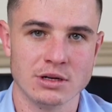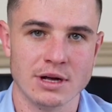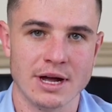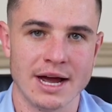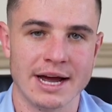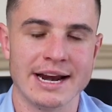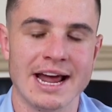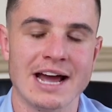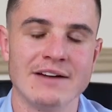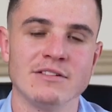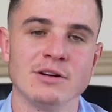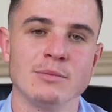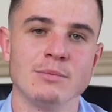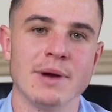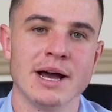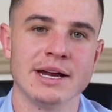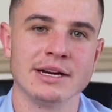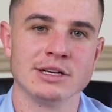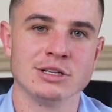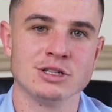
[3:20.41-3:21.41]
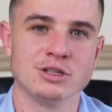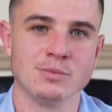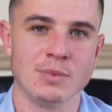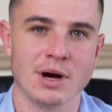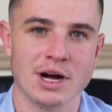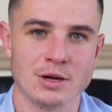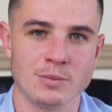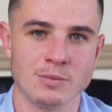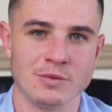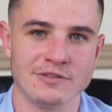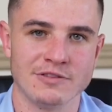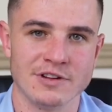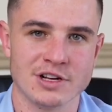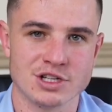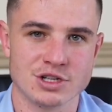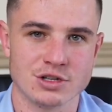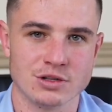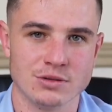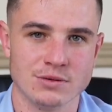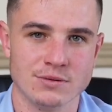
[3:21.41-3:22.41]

and have it managed by a professional.